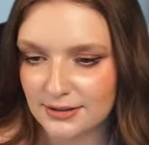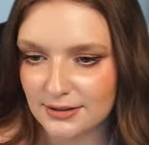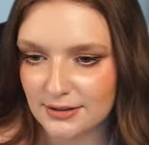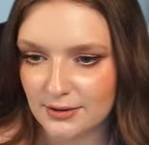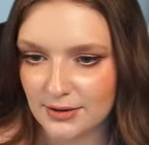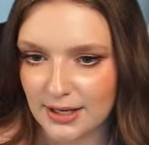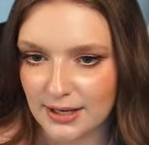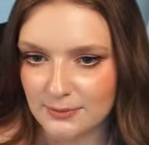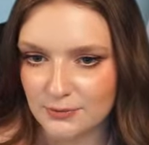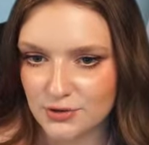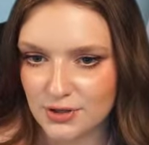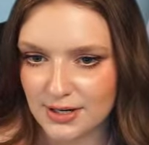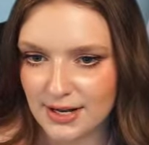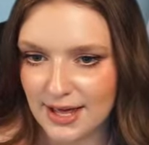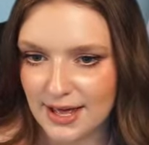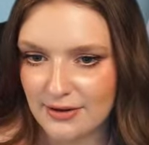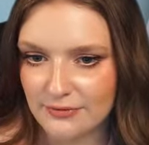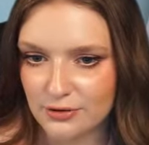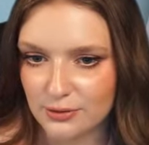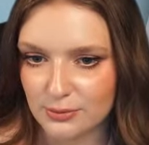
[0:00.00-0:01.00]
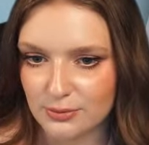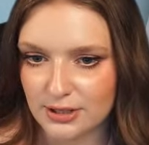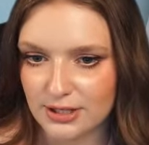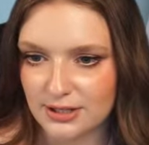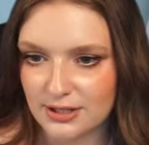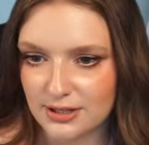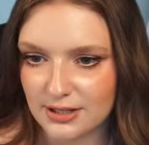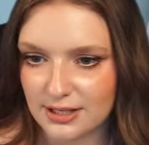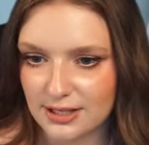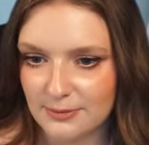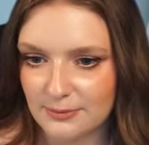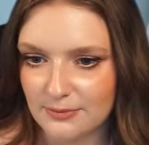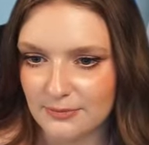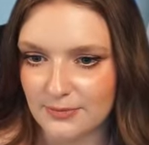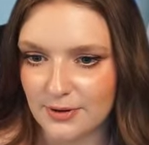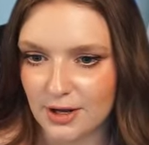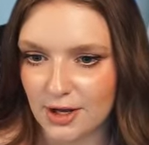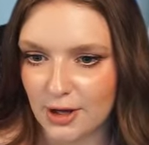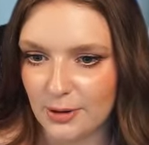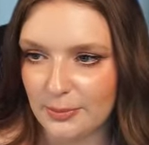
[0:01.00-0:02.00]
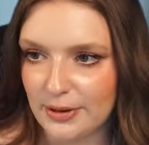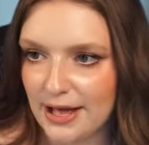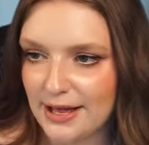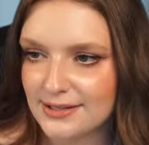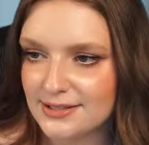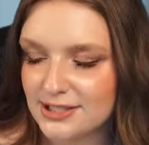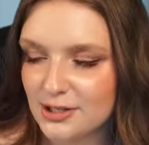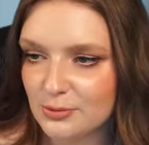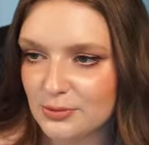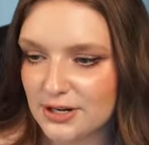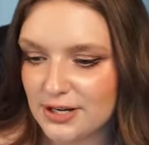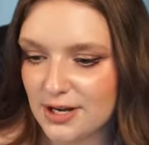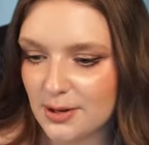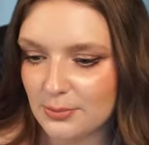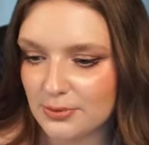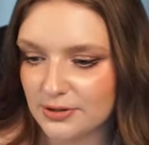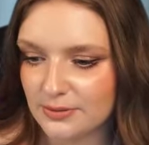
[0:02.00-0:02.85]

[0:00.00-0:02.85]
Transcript: Okay, I'm trying to have her break him up. Ask to break up with